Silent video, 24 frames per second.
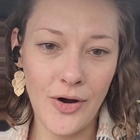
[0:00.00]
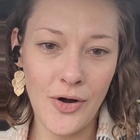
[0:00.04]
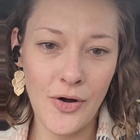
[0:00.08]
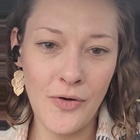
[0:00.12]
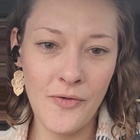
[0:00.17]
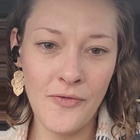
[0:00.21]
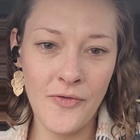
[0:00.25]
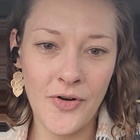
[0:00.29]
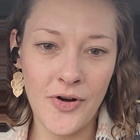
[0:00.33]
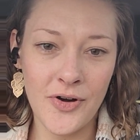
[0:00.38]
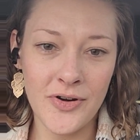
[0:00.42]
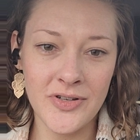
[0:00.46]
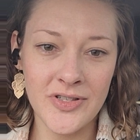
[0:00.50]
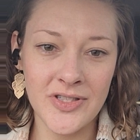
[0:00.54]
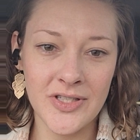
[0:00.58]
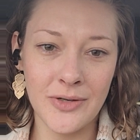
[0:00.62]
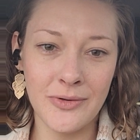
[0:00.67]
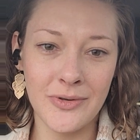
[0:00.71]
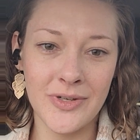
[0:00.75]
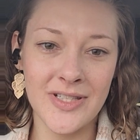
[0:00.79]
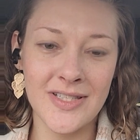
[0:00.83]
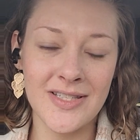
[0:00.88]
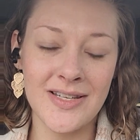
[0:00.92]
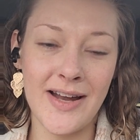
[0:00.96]
over
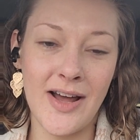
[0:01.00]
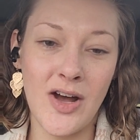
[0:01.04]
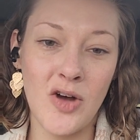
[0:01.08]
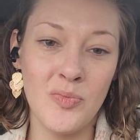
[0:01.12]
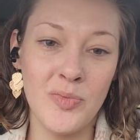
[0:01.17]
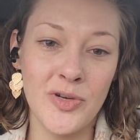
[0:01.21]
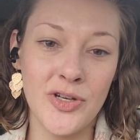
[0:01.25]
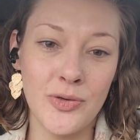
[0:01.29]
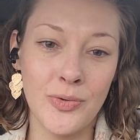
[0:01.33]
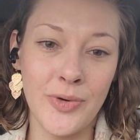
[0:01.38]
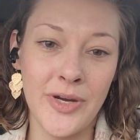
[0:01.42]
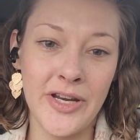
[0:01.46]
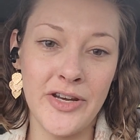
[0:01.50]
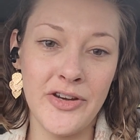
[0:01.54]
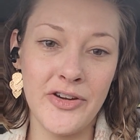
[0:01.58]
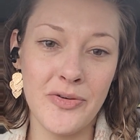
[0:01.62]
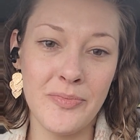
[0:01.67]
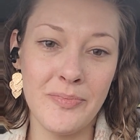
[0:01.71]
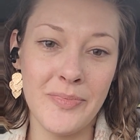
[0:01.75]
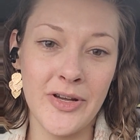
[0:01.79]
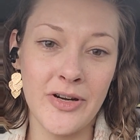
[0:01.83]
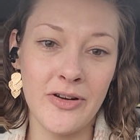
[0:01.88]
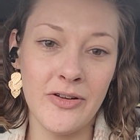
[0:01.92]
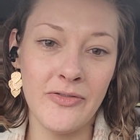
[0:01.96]
so it's now between your
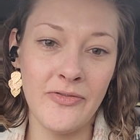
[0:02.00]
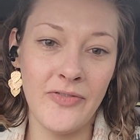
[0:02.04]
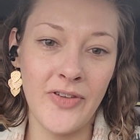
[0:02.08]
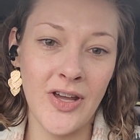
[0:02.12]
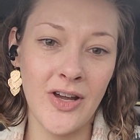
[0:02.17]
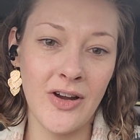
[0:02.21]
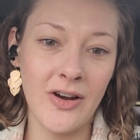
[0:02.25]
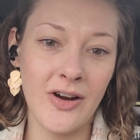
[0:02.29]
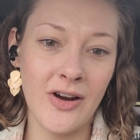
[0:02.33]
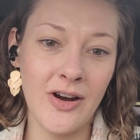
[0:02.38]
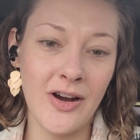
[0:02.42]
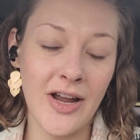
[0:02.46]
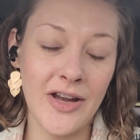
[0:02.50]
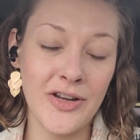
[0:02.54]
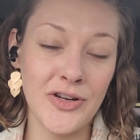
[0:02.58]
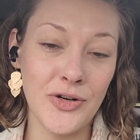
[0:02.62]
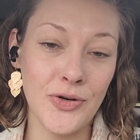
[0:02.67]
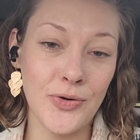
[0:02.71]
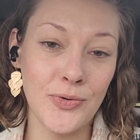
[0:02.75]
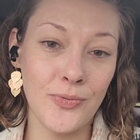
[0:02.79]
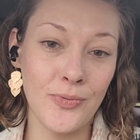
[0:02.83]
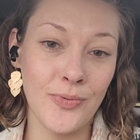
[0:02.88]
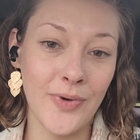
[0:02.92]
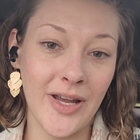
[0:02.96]
middle finger and
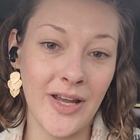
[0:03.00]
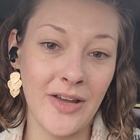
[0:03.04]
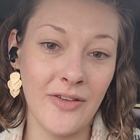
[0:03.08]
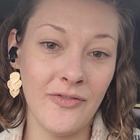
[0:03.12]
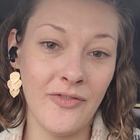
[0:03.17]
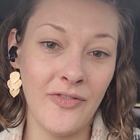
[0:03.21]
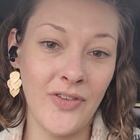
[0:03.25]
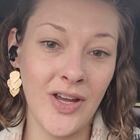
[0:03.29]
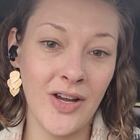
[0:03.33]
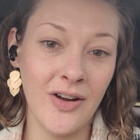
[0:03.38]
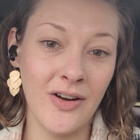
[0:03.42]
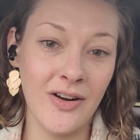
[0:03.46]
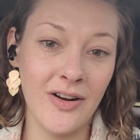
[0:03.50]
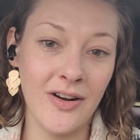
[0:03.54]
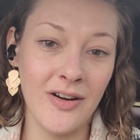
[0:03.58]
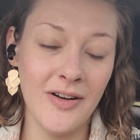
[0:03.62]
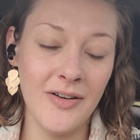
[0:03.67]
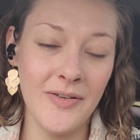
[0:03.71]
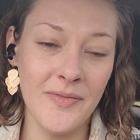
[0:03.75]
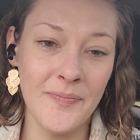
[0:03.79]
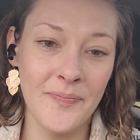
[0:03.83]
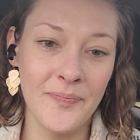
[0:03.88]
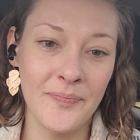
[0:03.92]
your ring finger.